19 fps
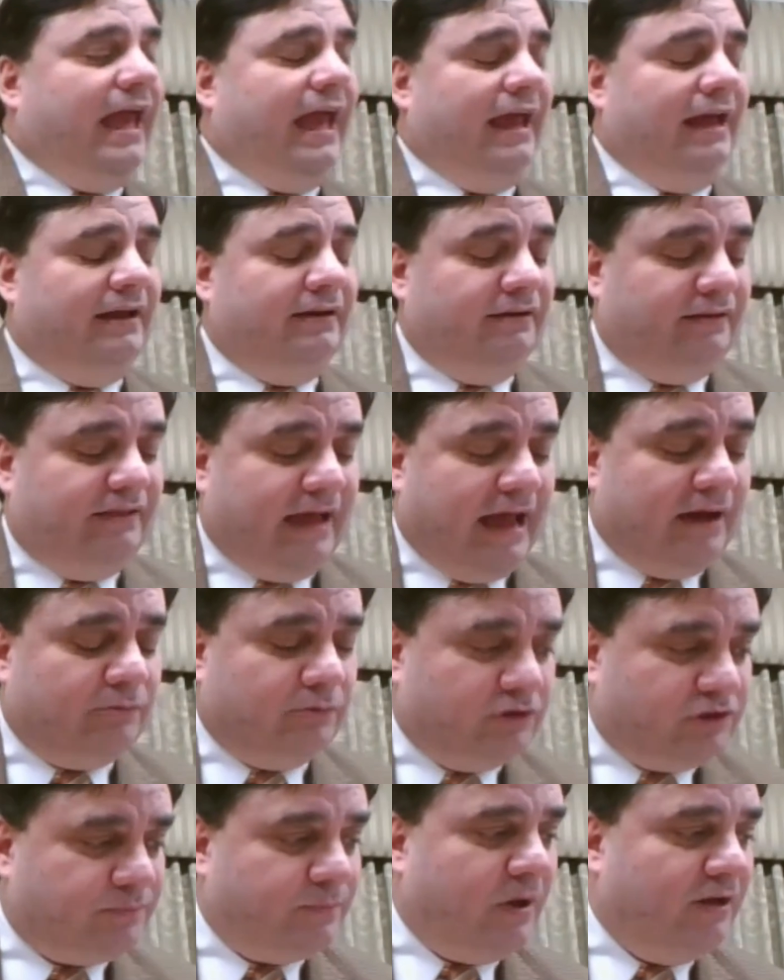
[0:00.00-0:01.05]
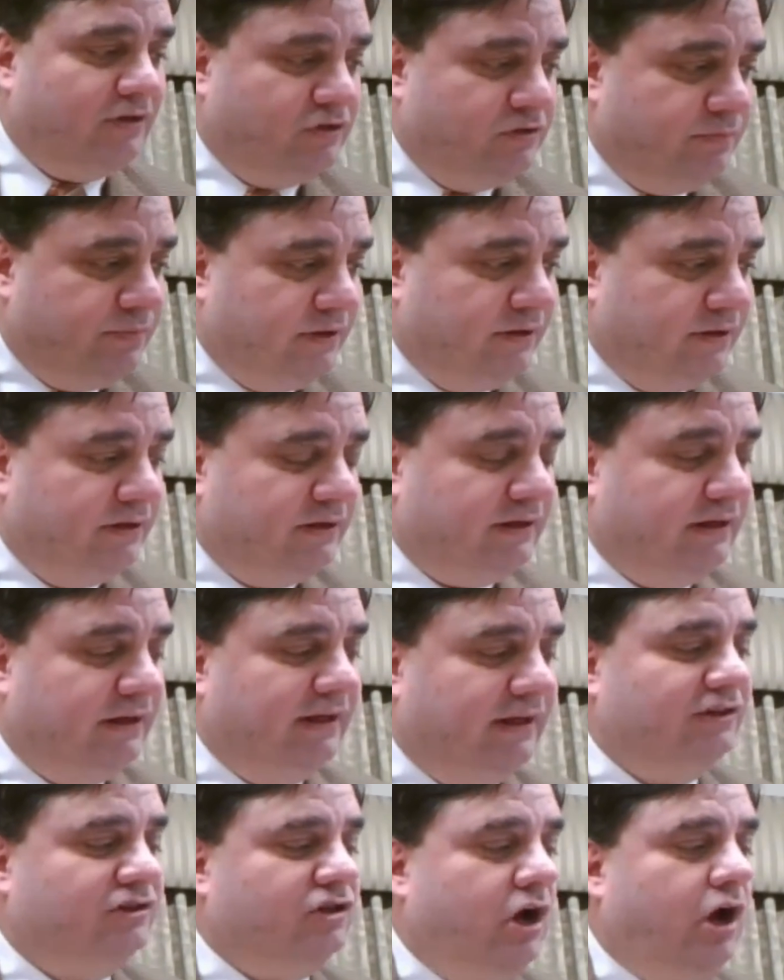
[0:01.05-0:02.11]
and that
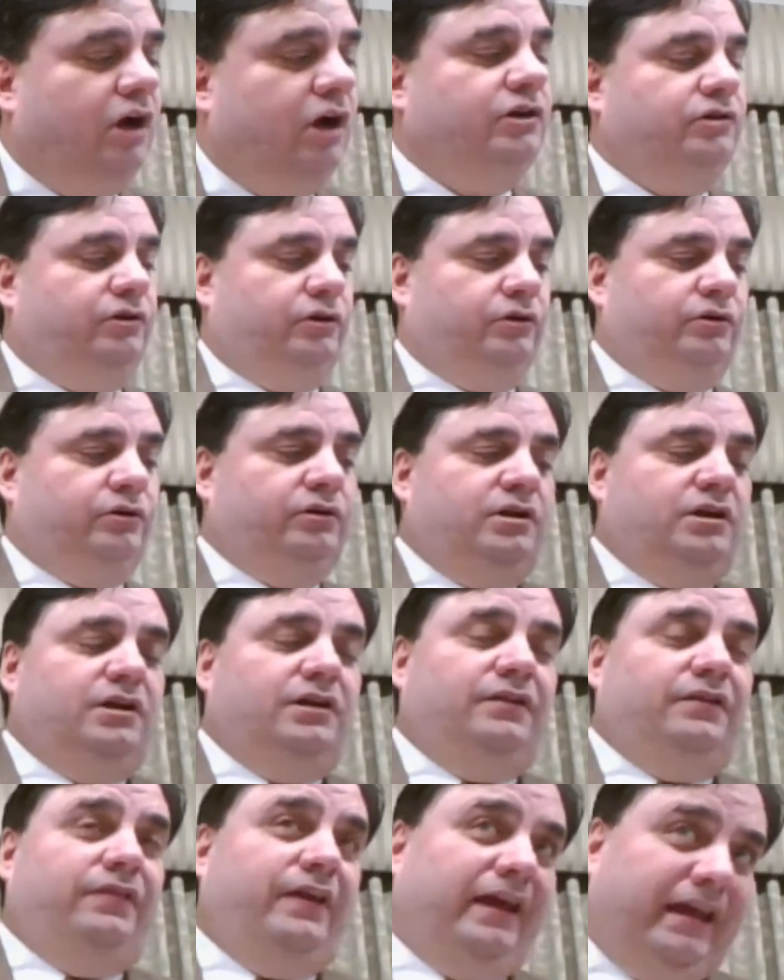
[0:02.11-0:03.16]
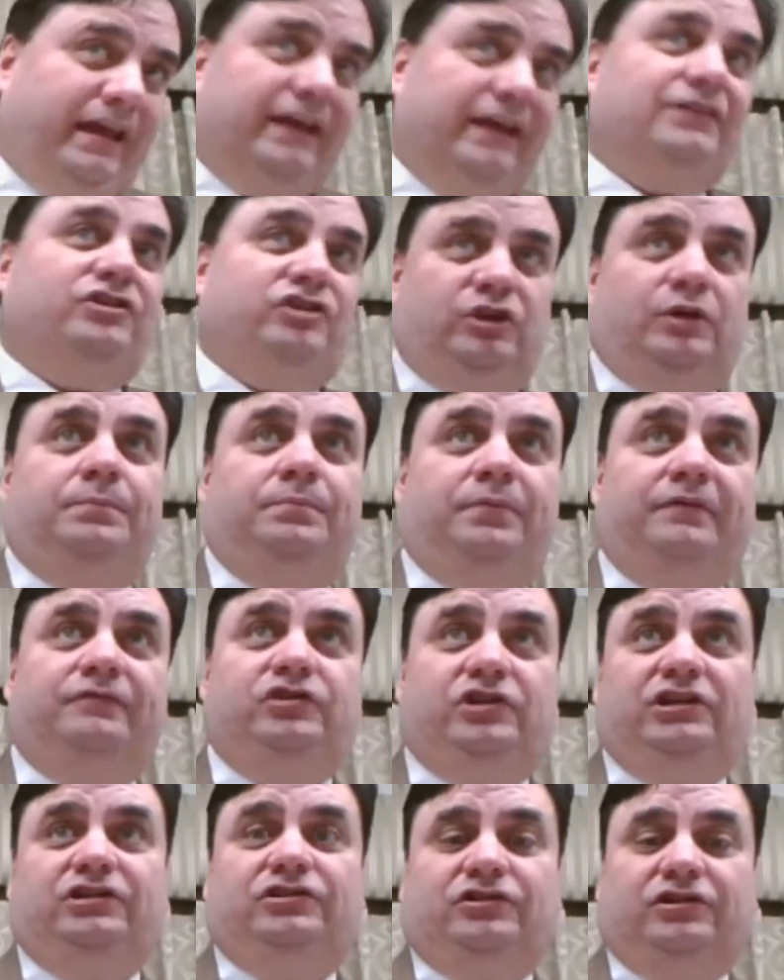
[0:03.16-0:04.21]
responsibility is under the headship of
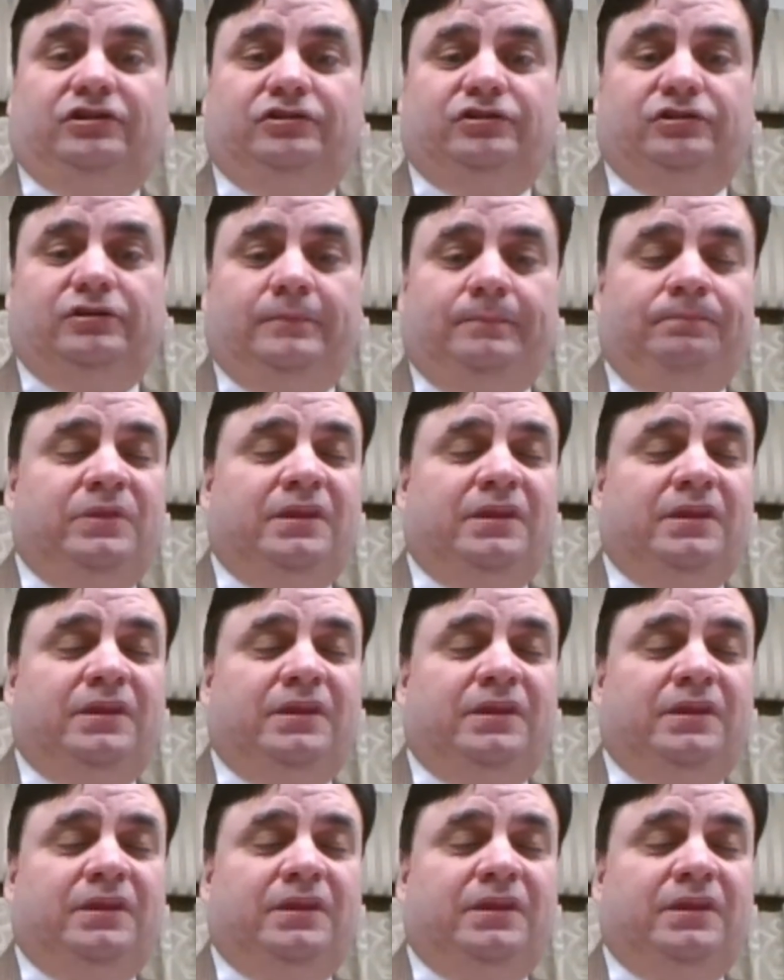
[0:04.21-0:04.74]
Jesus.